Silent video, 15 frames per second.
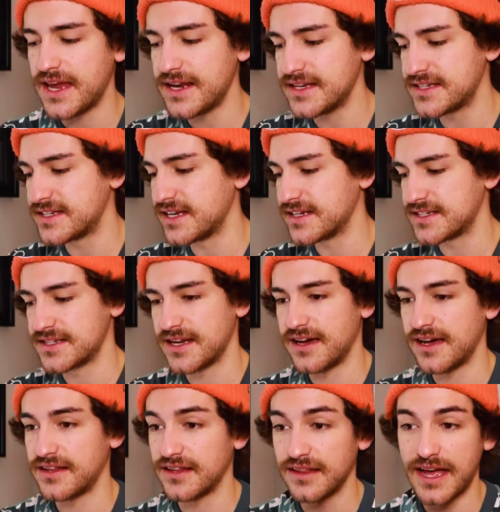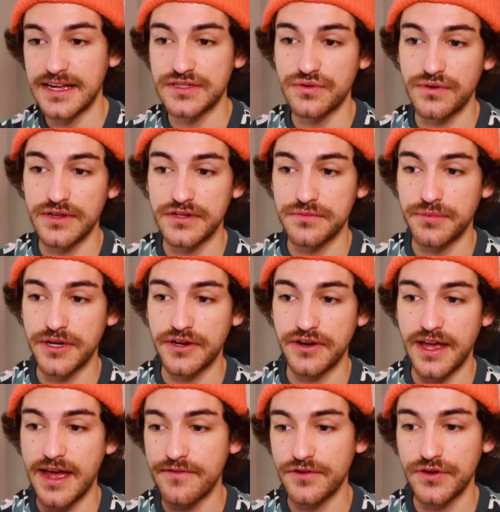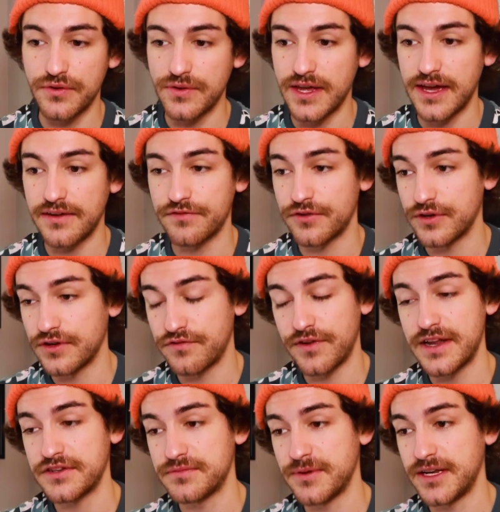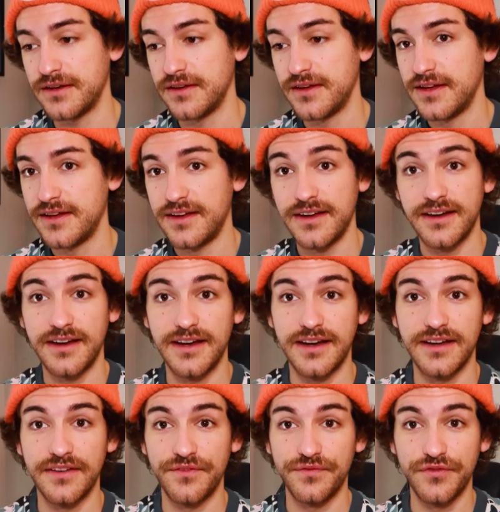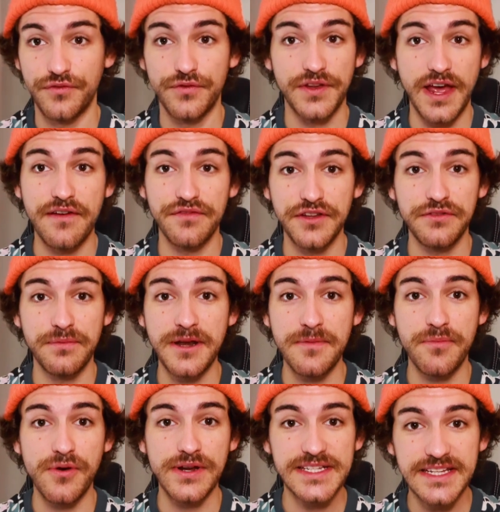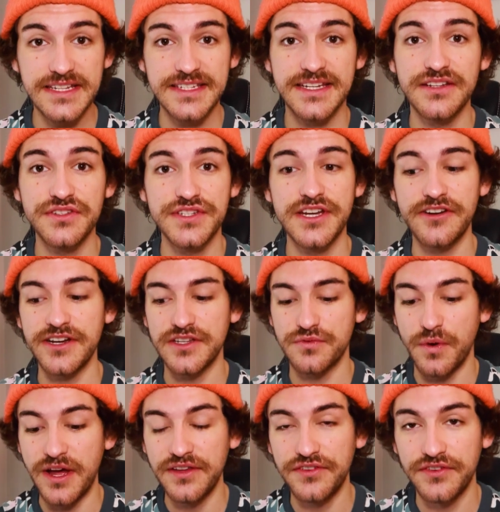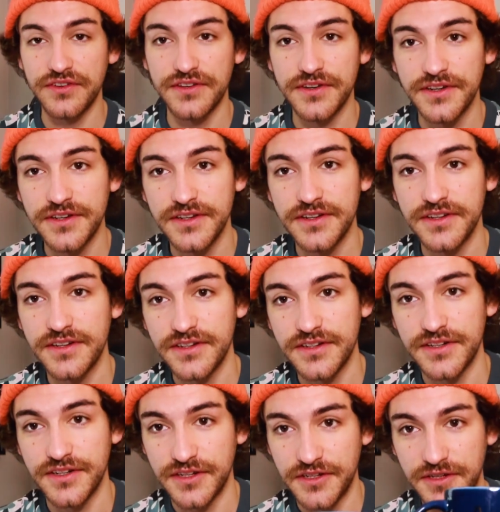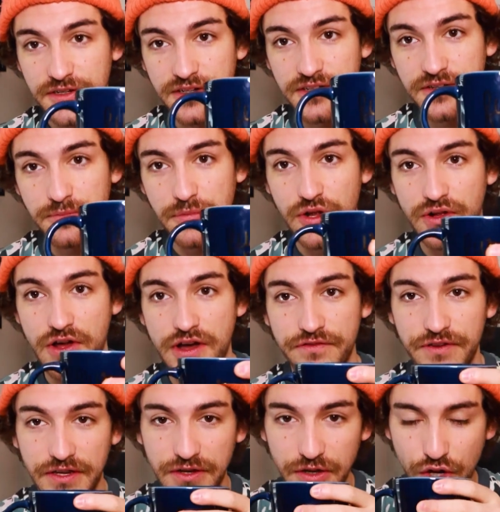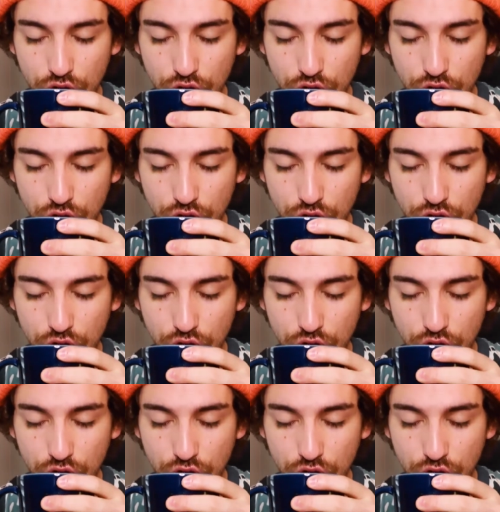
8 assists. The last Oilers player to ever do that for a defenseman to have this many points in a single series was Paul Coffey.